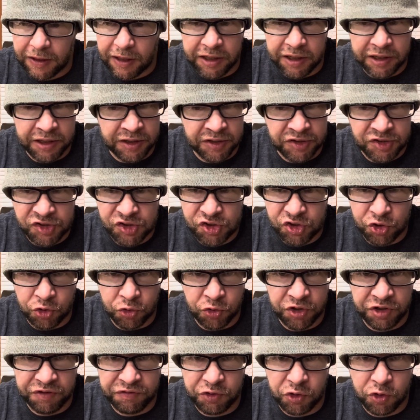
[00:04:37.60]
It's so
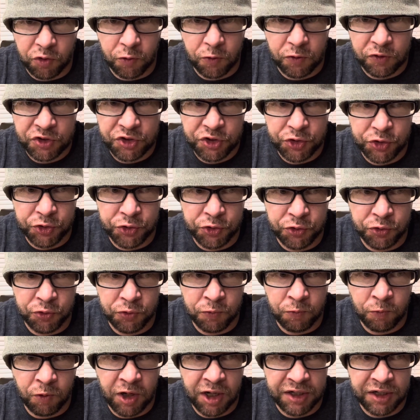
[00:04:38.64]
difficult to
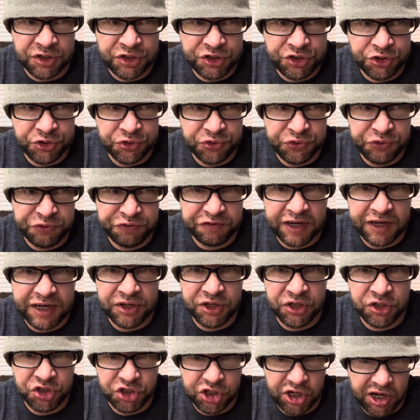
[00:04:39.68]
want to find a
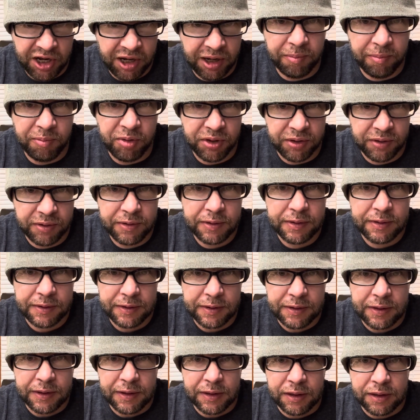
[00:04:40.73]
job,
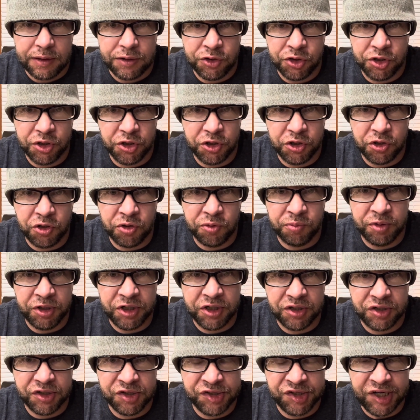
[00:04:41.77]

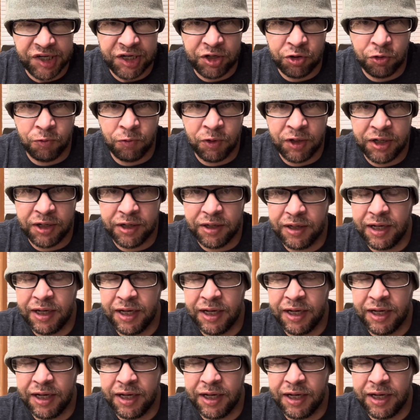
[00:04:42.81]
because I don't want to